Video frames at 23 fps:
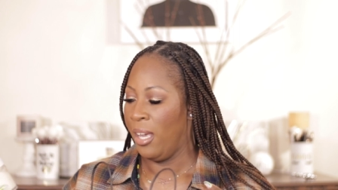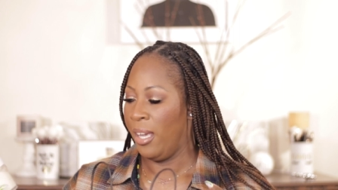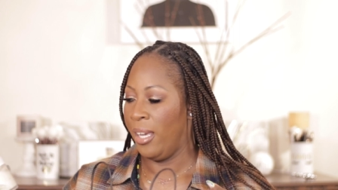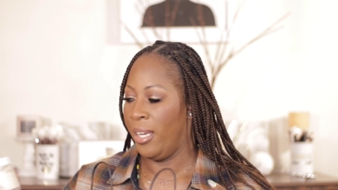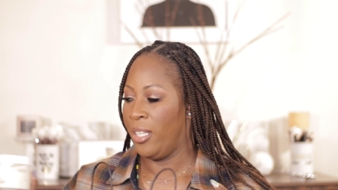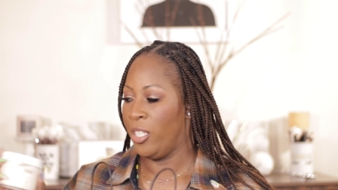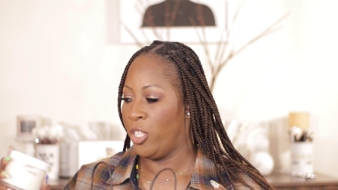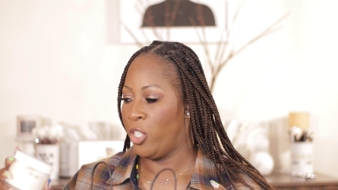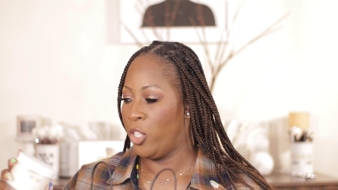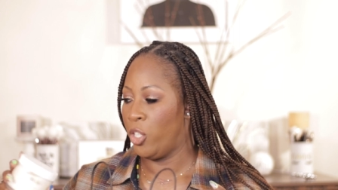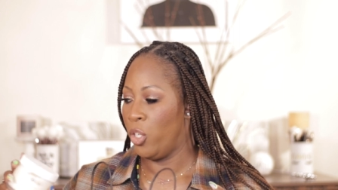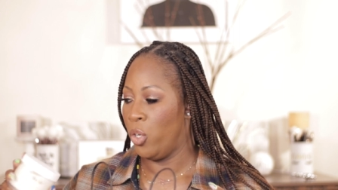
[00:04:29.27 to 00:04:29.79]

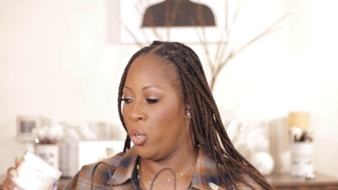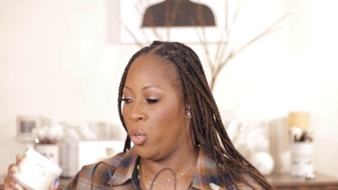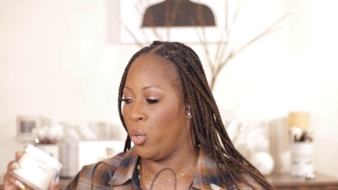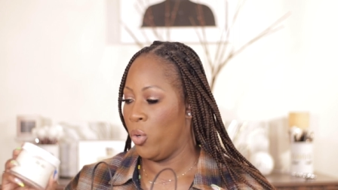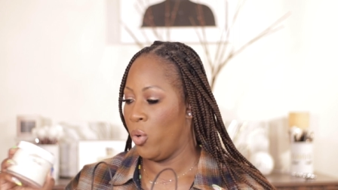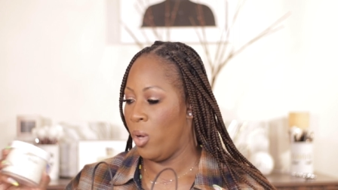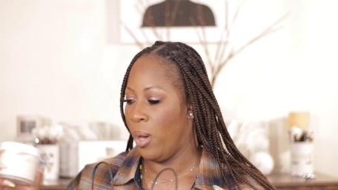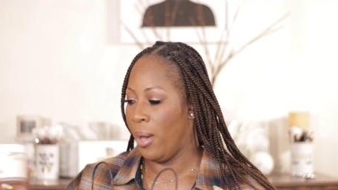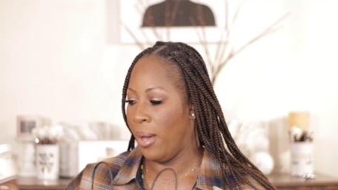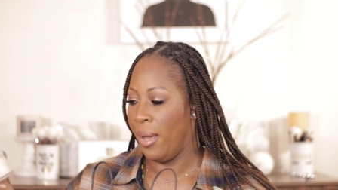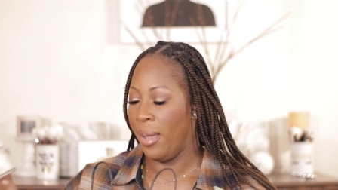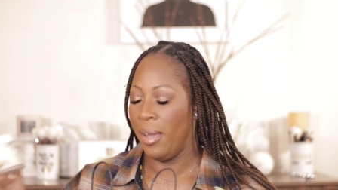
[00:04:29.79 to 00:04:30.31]
and
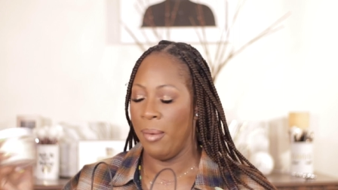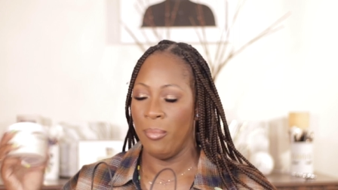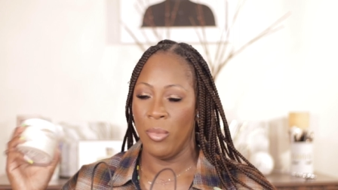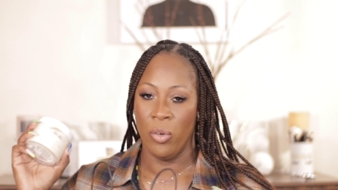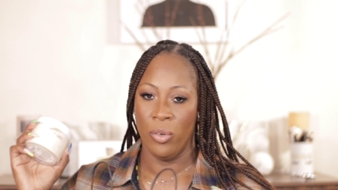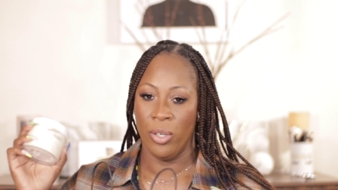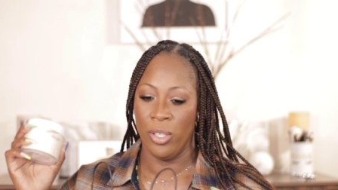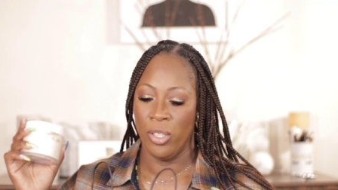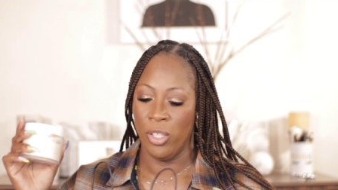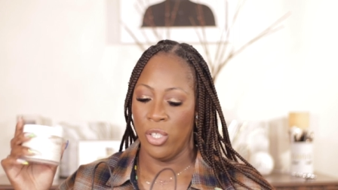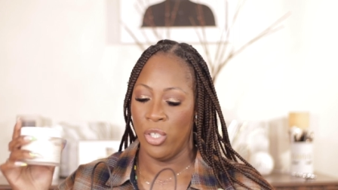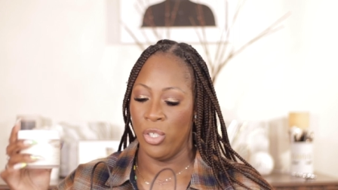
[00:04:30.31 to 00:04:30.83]
so I am
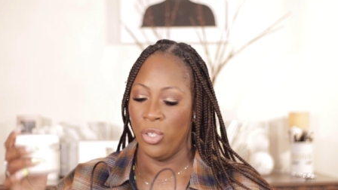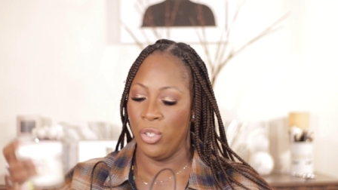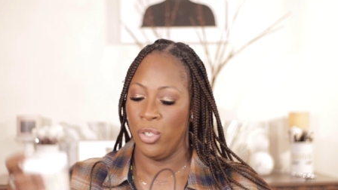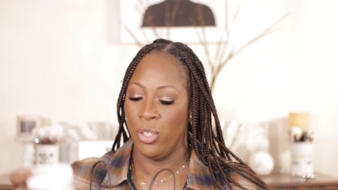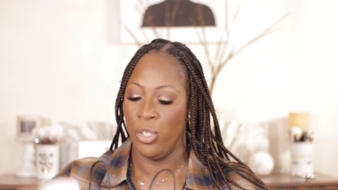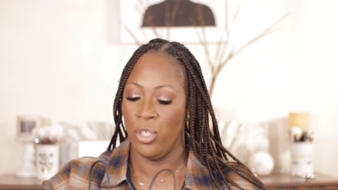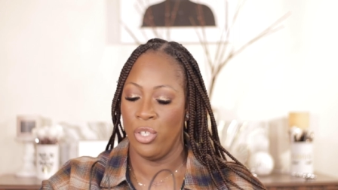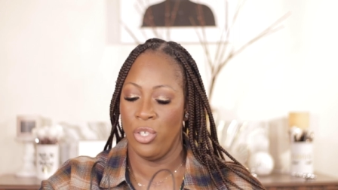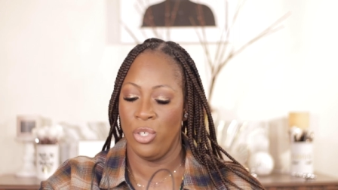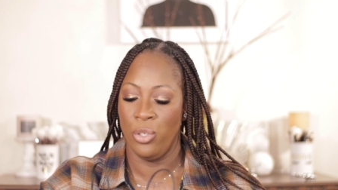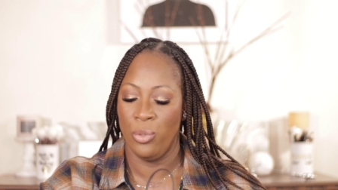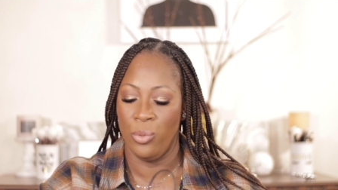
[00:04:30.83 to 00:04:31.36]
going to
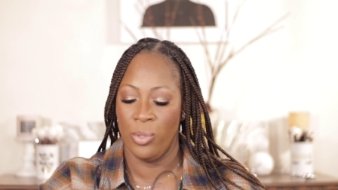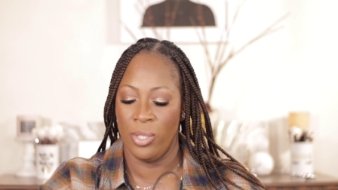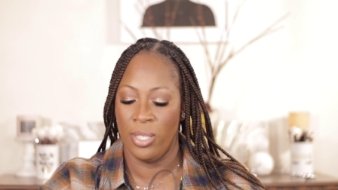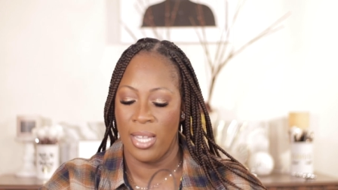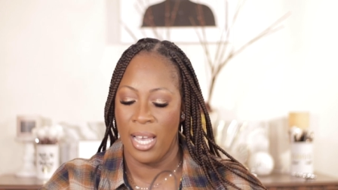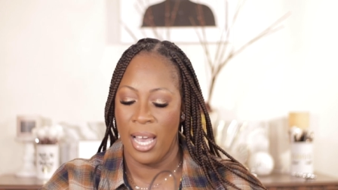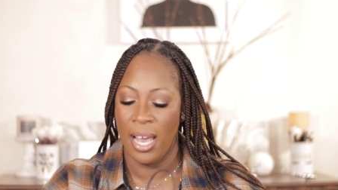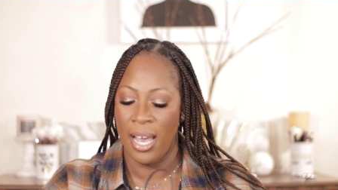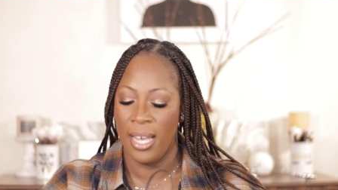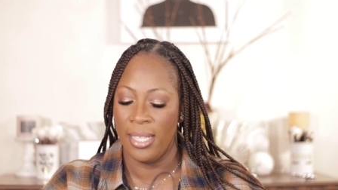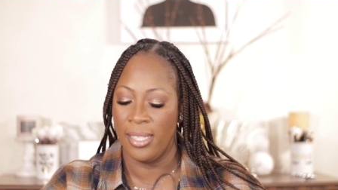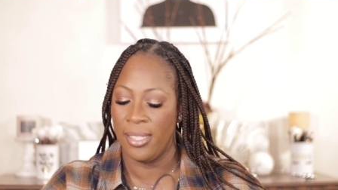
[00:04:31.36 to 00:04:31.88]
use
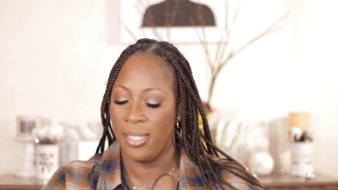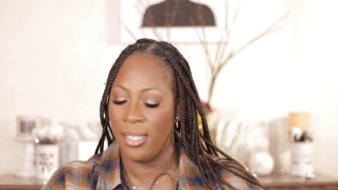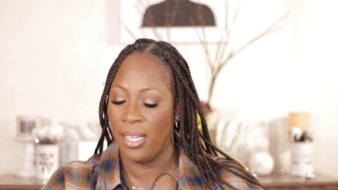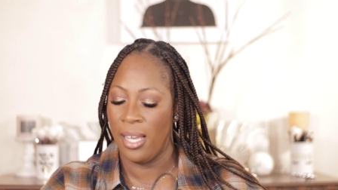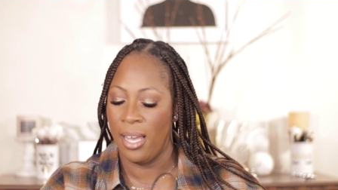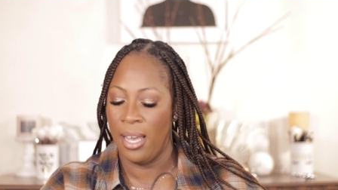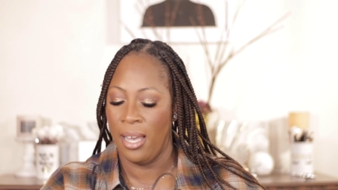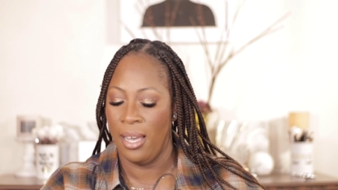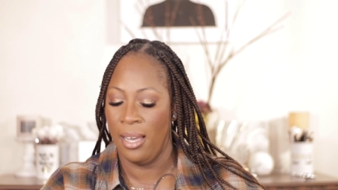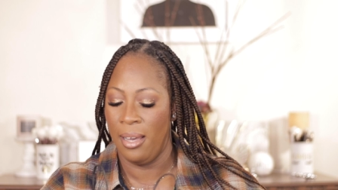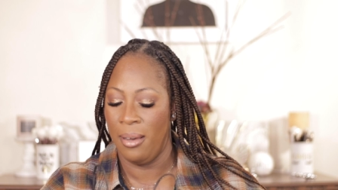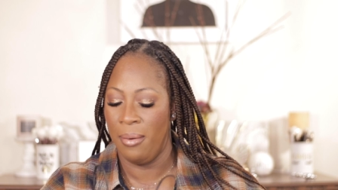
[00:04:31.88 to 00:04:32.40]
that
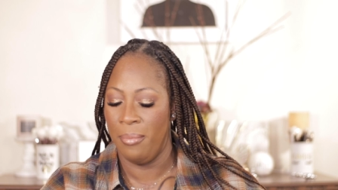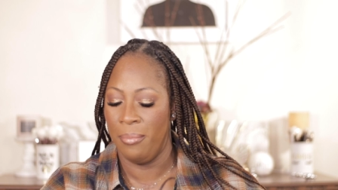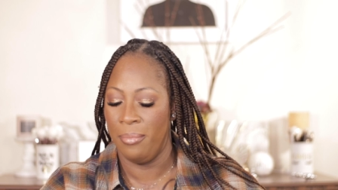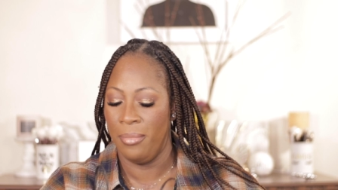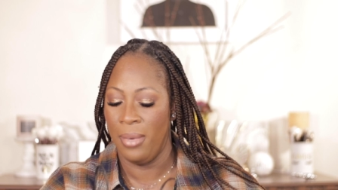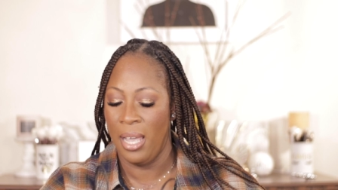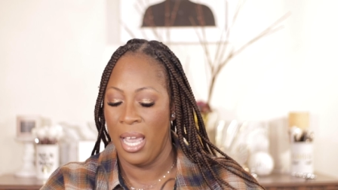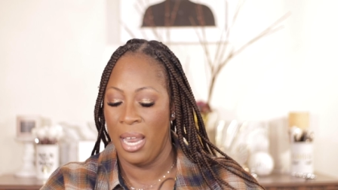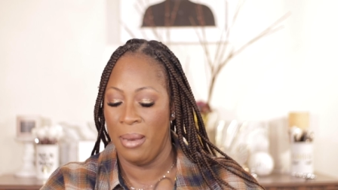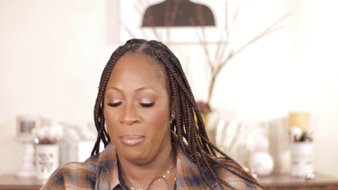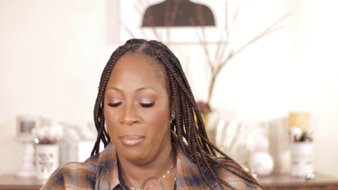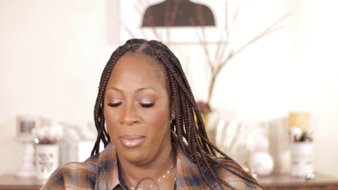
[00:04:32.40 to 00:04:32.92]
um,
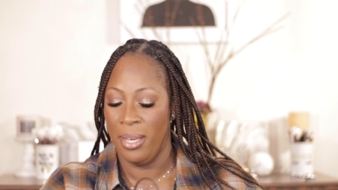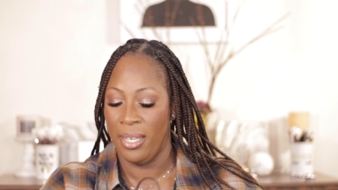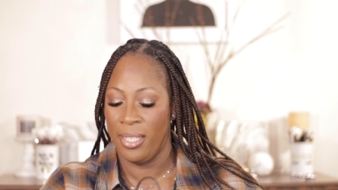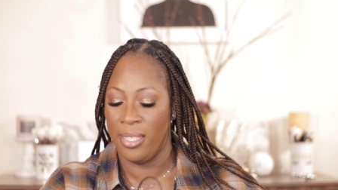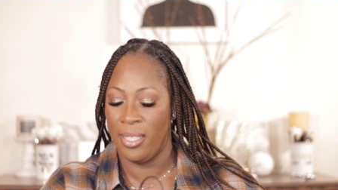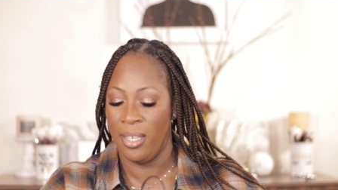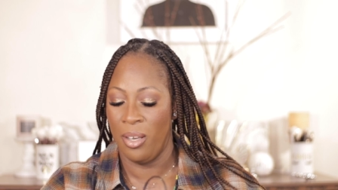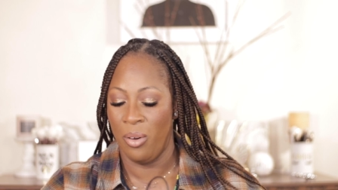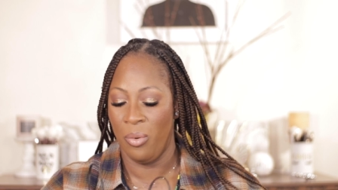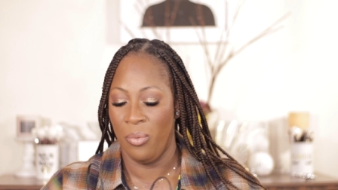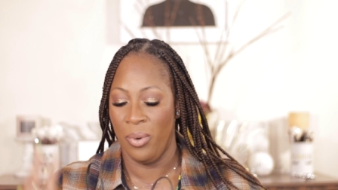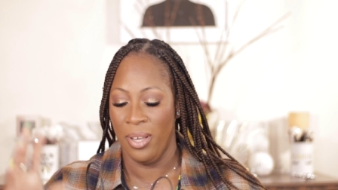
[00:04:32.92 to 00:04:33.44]
and mix
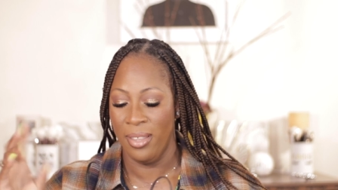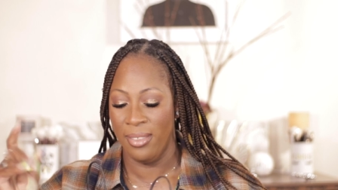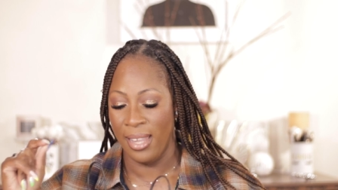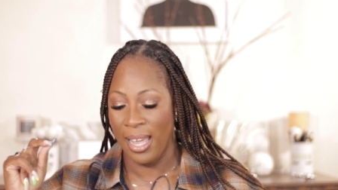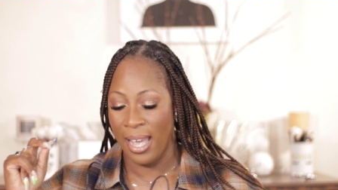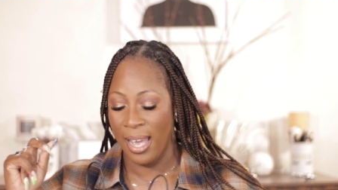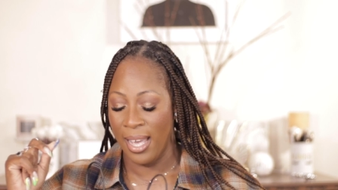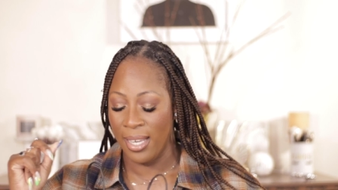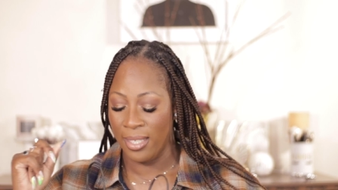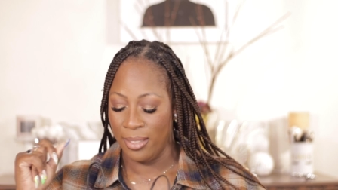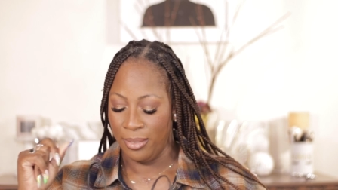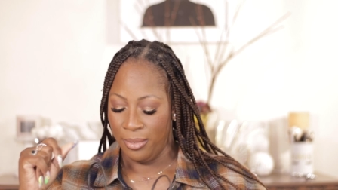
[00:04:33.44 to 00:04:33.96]
it with
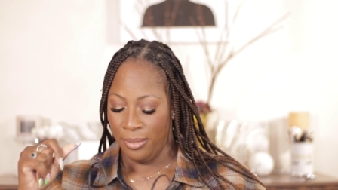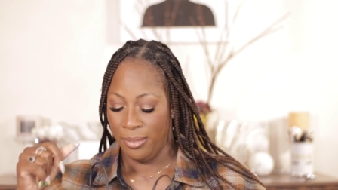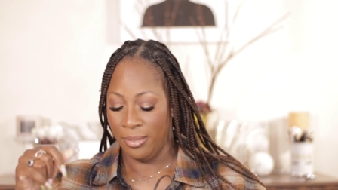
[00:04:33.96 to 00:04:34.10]
that.